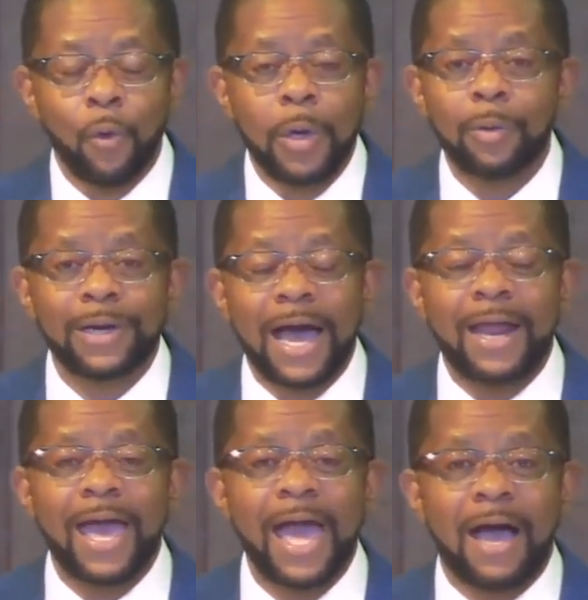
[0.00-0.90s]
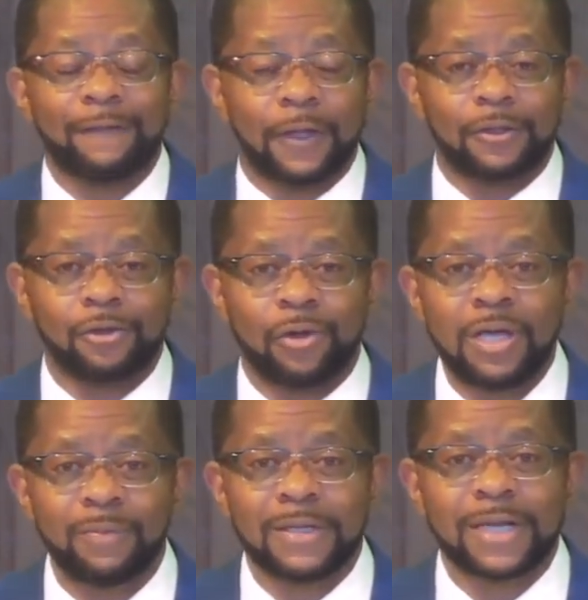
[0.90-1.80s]
we would not have the
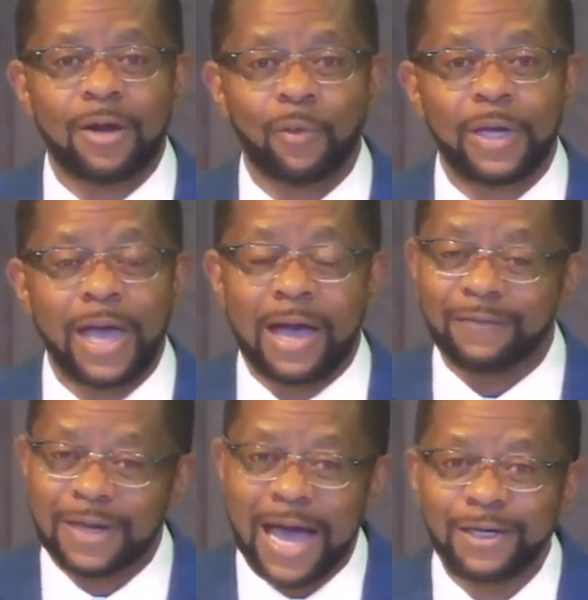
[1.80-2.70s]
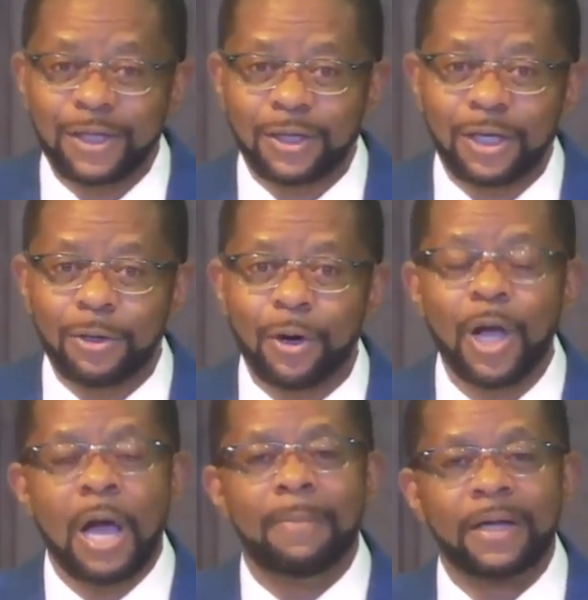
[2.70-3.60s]
treatments that we have, not the cure,